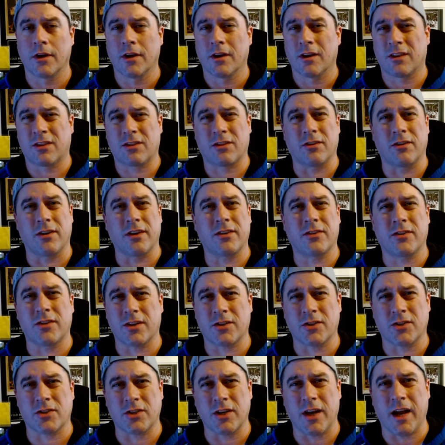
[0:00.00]
36
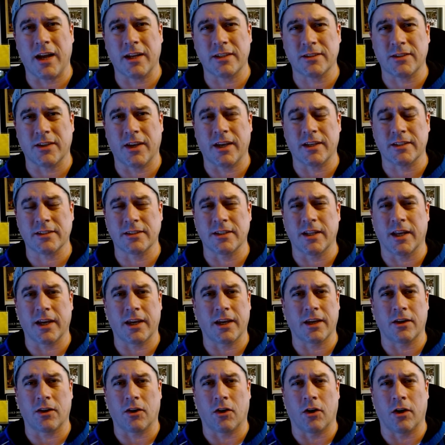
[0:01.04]
shots last
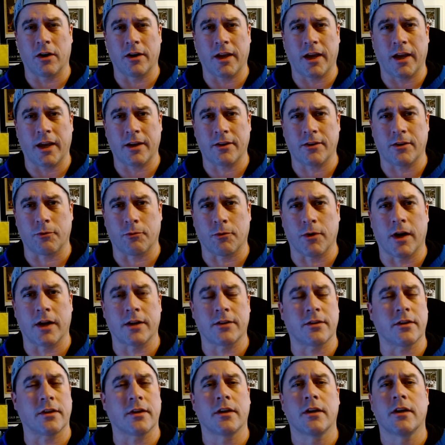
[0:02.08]
night on Antti
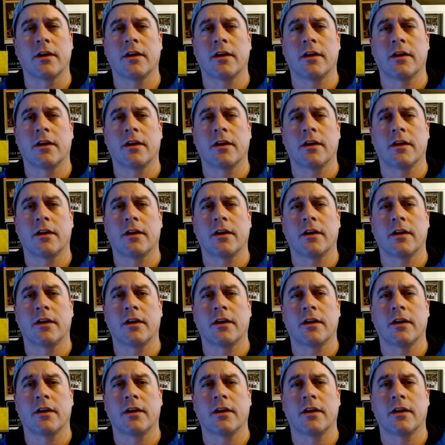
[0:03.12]
Raanta.